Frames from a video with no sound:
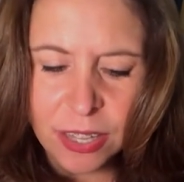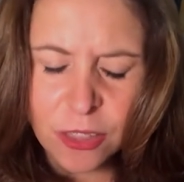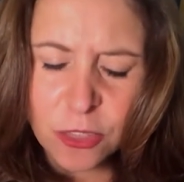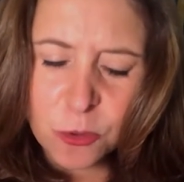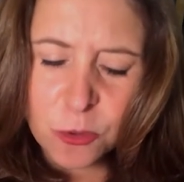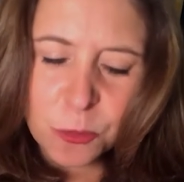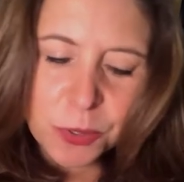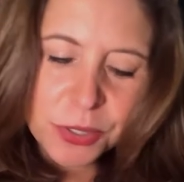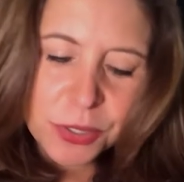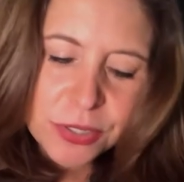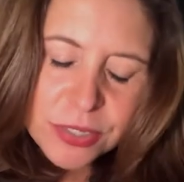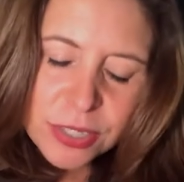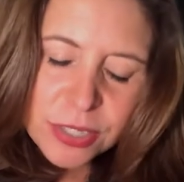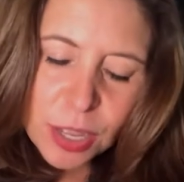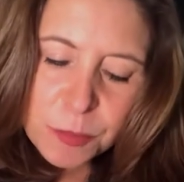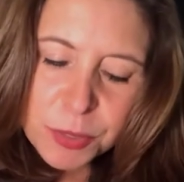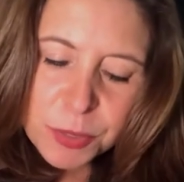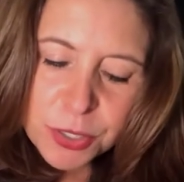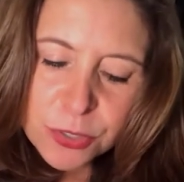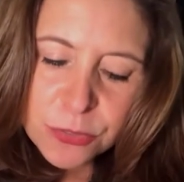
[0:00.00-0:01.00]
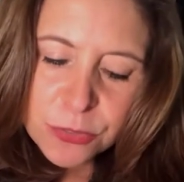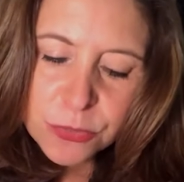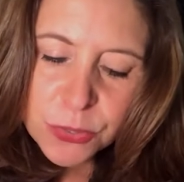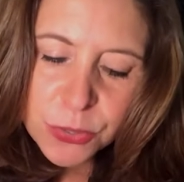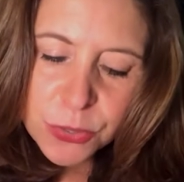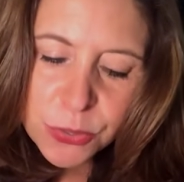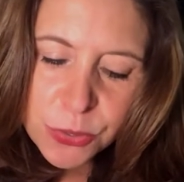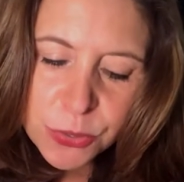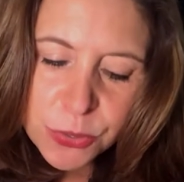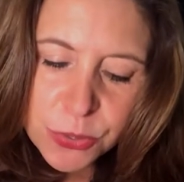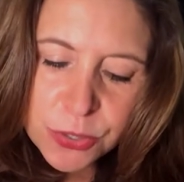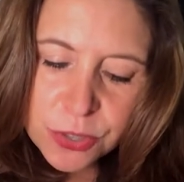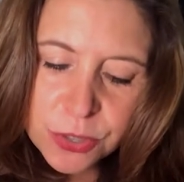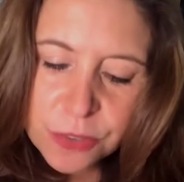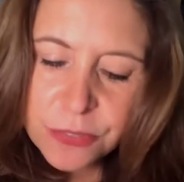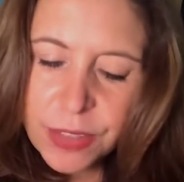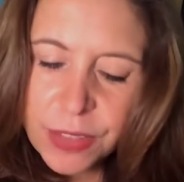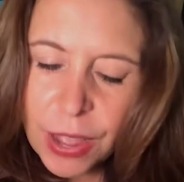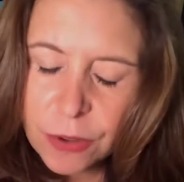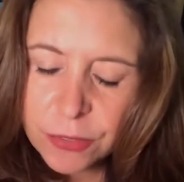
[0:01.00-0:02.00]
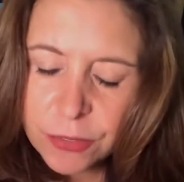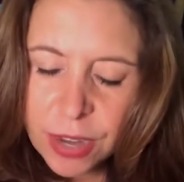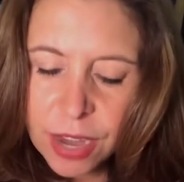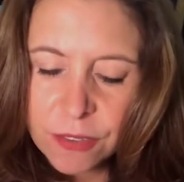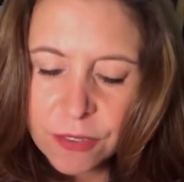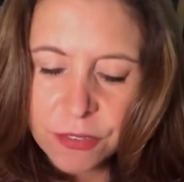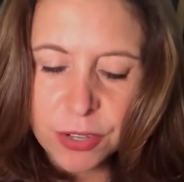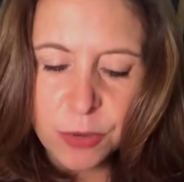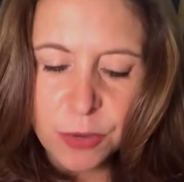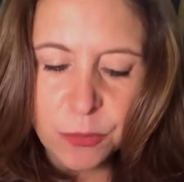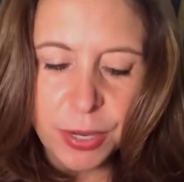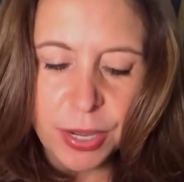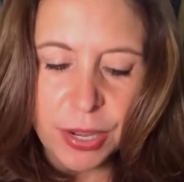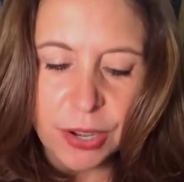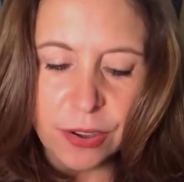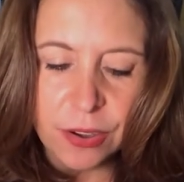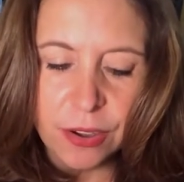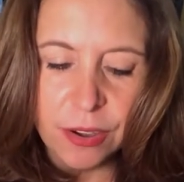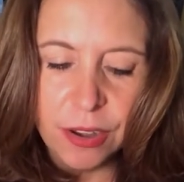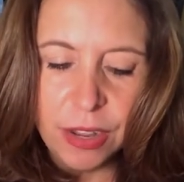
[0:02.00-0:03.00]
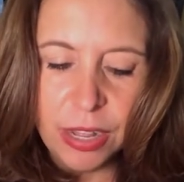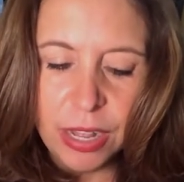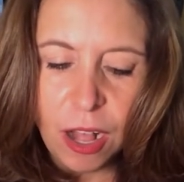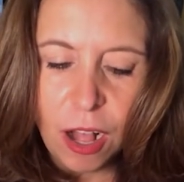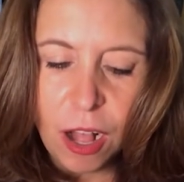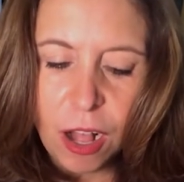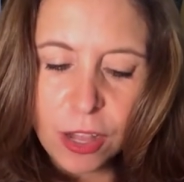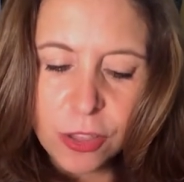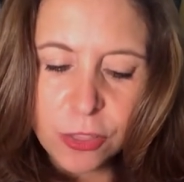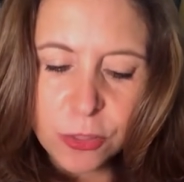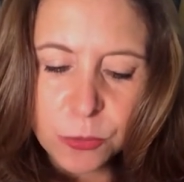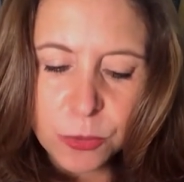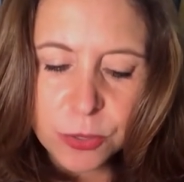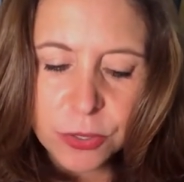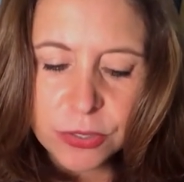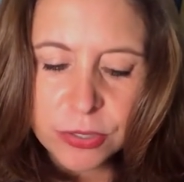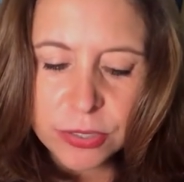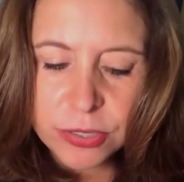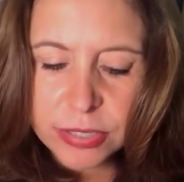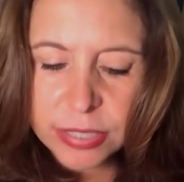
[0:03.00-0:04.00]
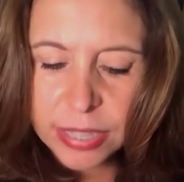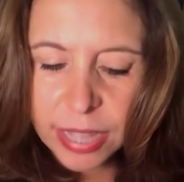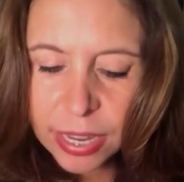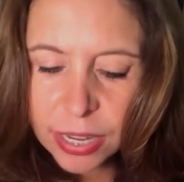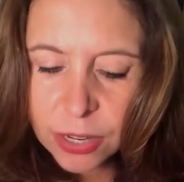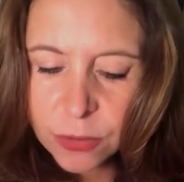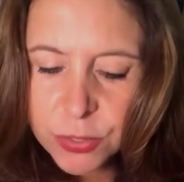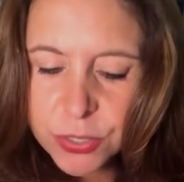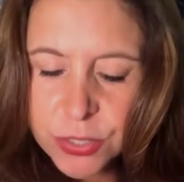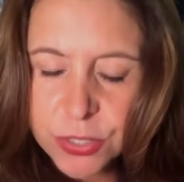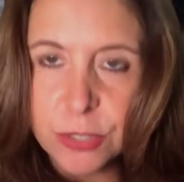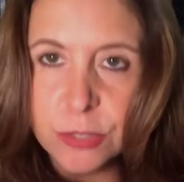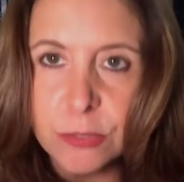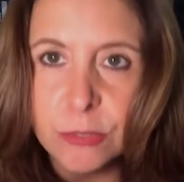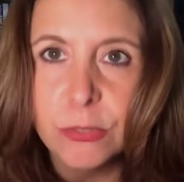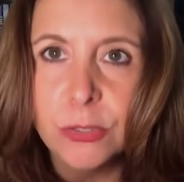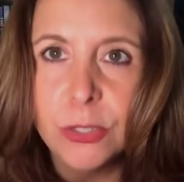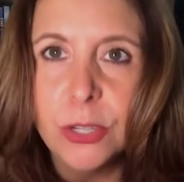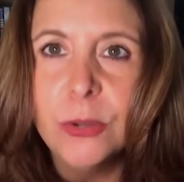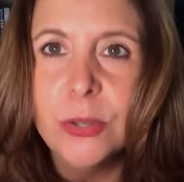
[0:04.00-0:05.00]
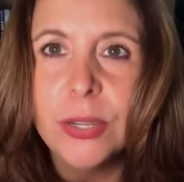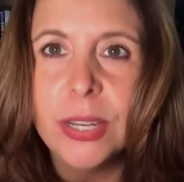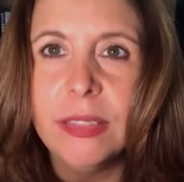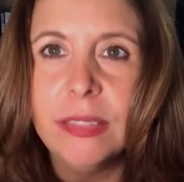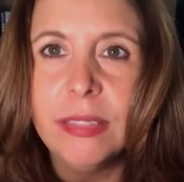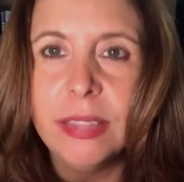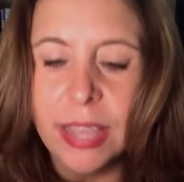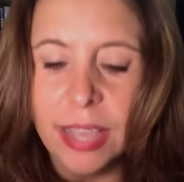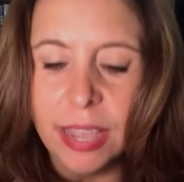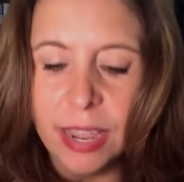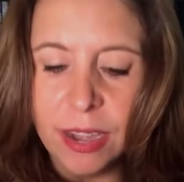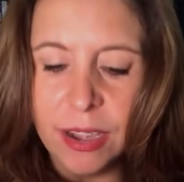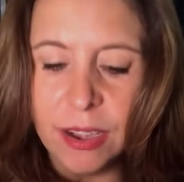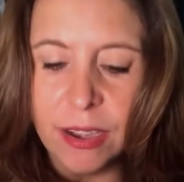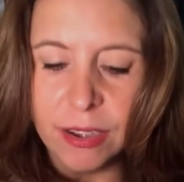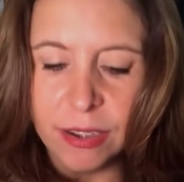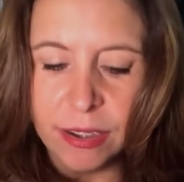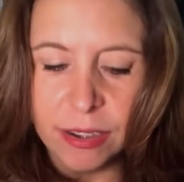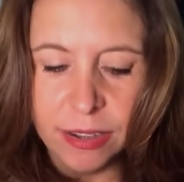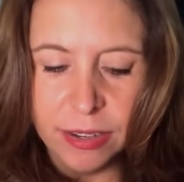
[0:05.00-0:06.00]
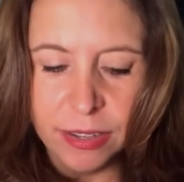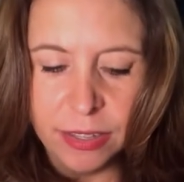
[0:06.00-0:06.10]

The world's yummiest foods are found everywhere. All the world's languages float in the air."